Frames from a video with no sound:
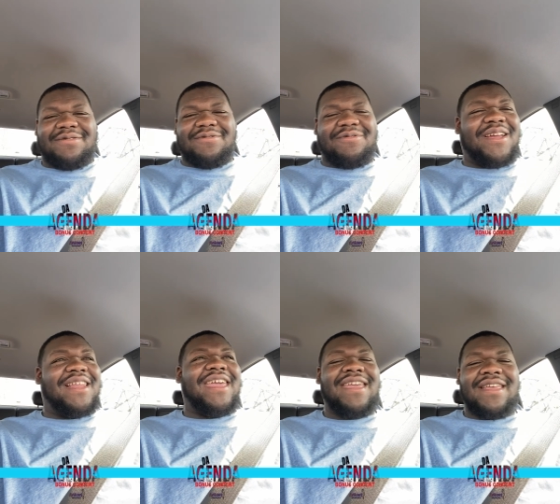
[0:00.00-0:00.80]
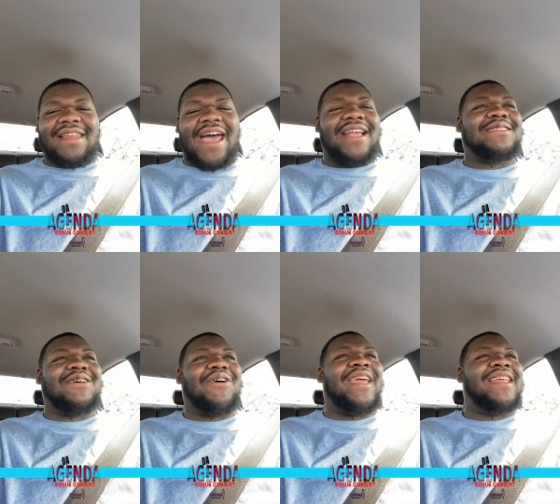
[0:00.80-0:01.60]
really? Like,
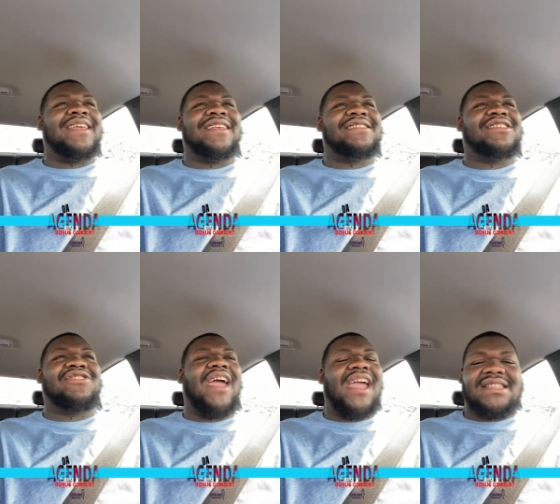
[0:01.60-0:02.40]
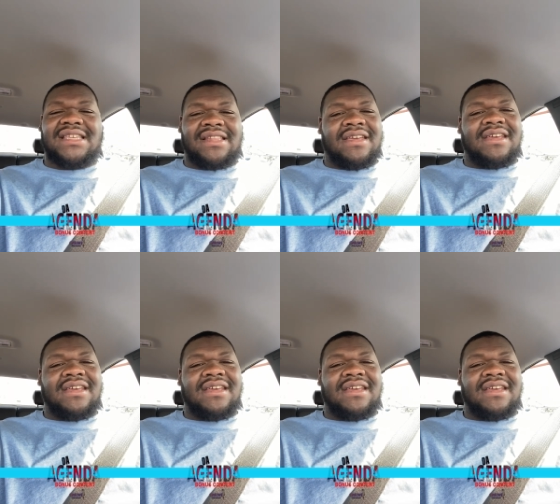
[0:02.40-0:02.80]
so it's crazy.